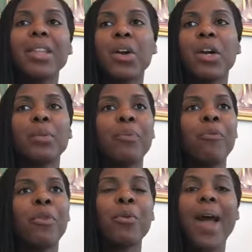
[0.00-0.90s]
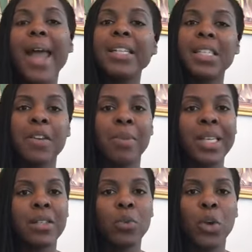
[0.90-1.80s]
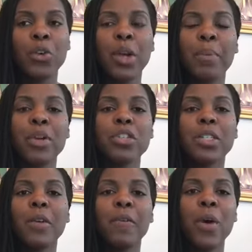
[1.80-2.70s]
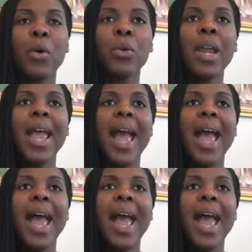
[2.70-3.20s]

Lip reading: There are a variety of places where you can purchase a phone